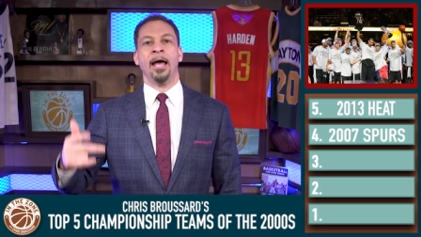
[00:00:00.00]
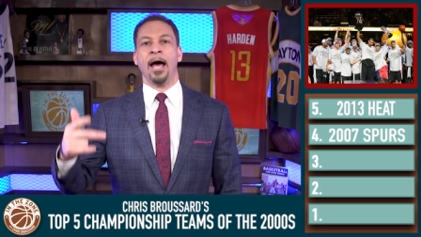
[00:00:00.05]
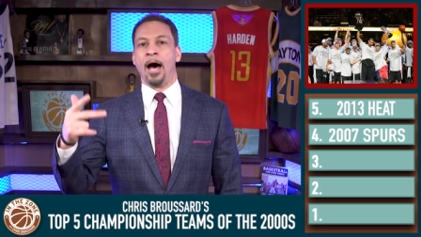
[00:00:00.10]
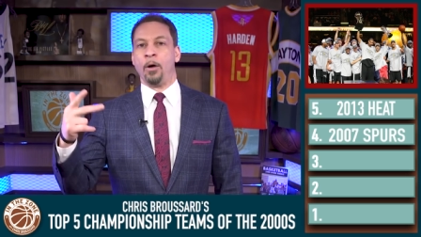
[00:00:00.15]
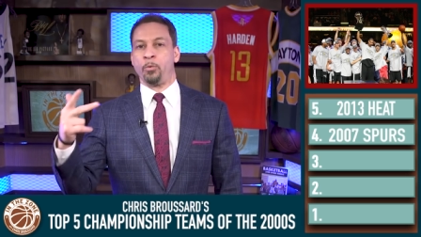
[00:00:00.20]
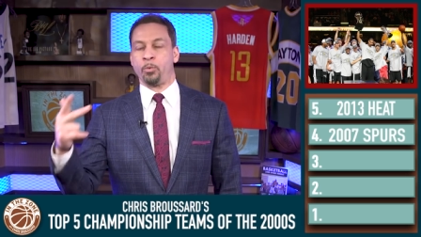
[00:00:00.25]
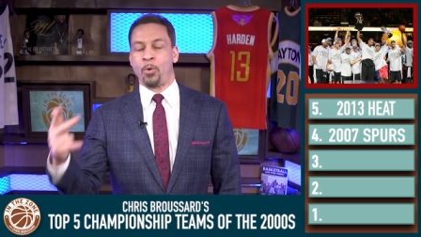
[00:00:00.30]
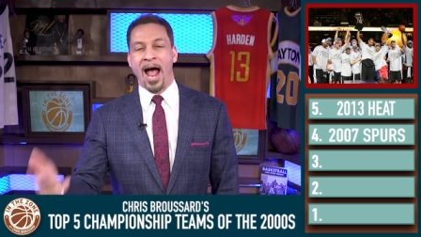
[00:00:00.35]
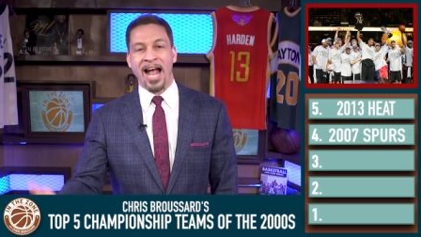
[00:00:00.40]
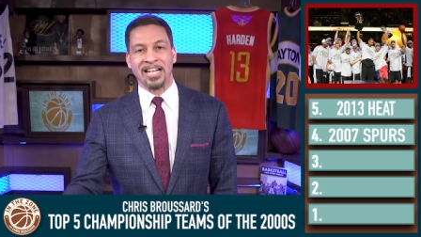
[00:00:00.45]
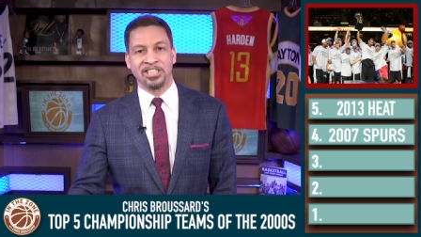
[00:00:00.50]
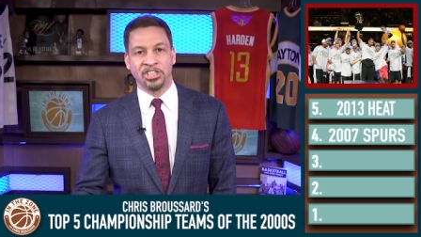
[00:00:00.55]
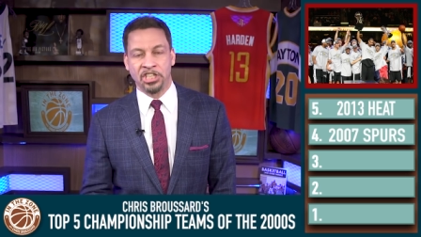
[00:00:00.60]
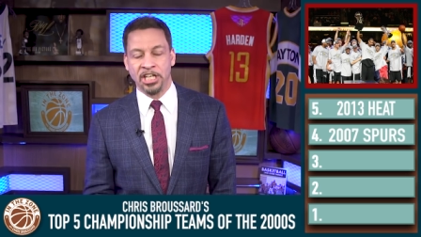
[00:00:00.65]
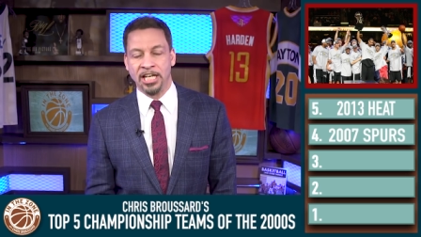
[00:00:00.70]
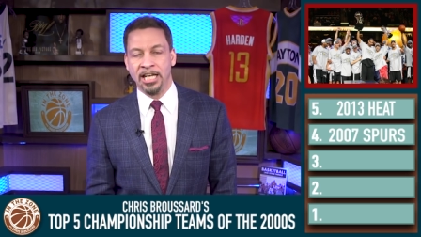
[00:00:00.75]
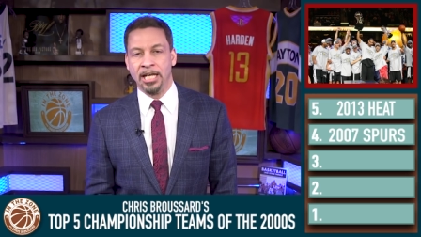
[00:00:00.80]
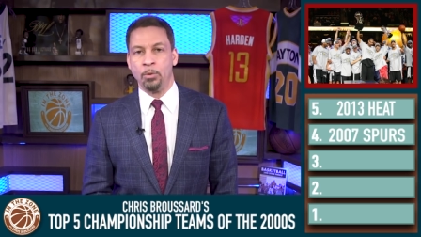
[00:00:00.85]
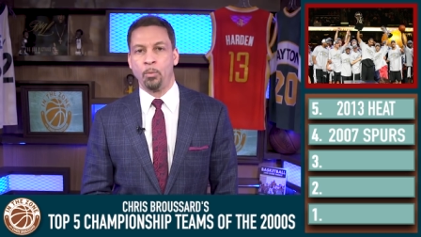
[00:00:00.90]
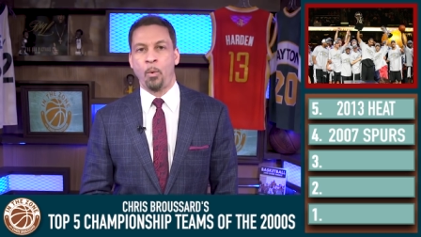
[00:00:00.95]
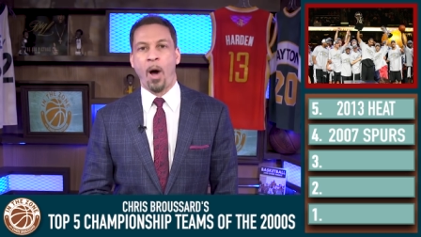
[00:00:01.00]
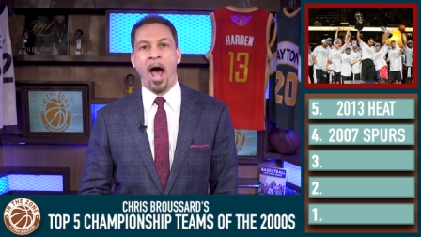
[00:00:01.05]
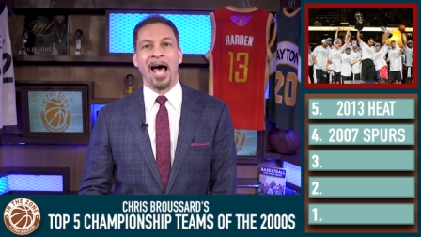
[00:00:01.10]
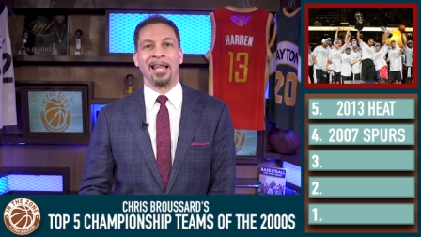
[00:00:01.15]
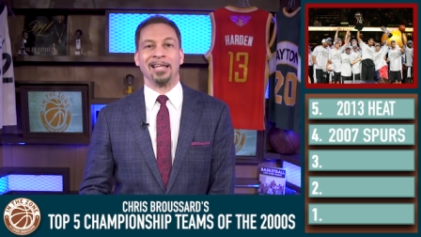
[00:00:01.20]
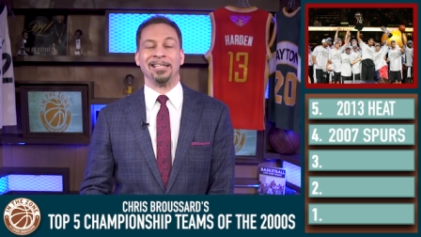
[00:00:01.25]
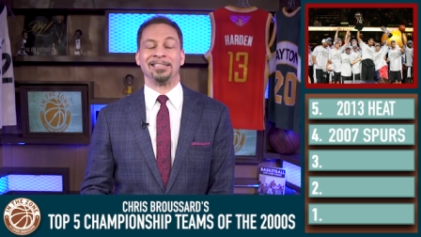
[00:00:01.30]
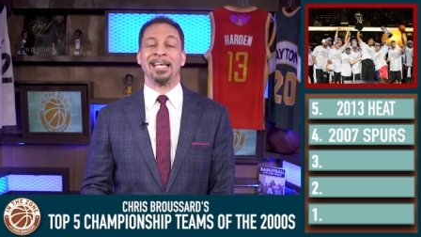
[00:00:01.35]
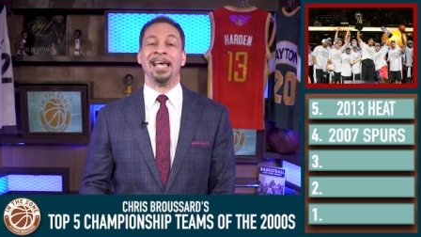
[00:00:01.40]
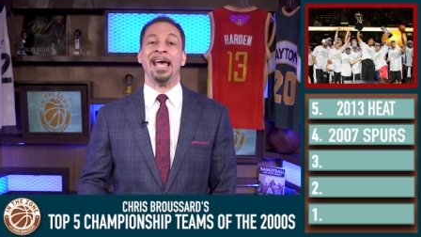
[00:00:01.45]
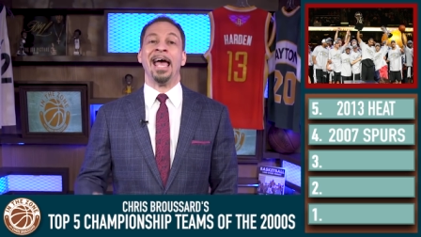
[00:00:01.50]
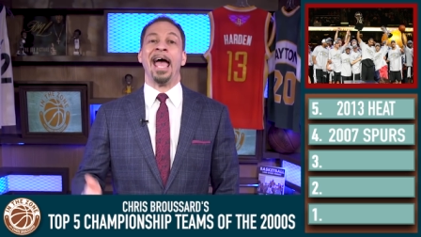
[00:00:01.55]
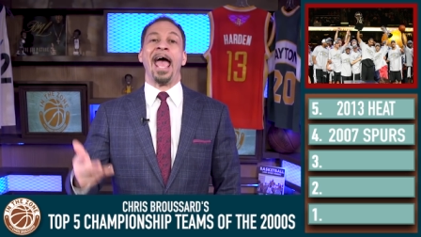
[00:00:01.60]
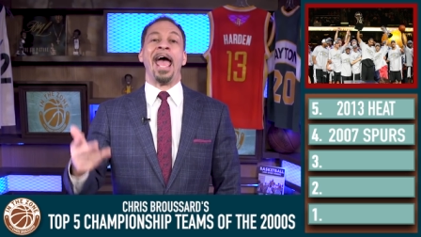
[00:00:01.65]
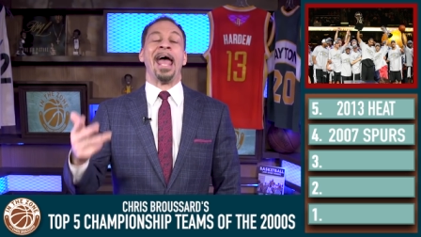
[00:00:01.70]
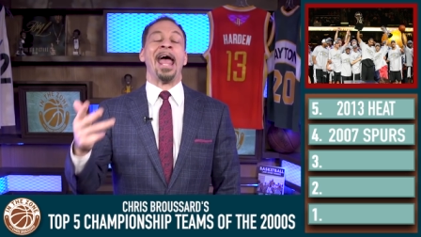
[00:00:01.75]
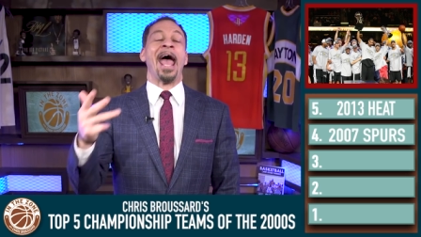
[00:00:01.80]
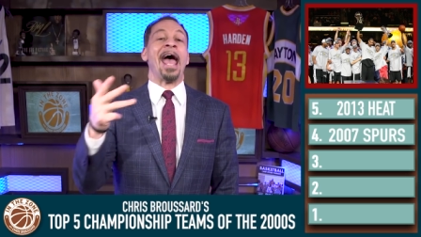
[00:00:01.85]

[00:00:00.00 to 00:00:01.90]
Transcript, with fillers: Rasheed uh, Wallace, and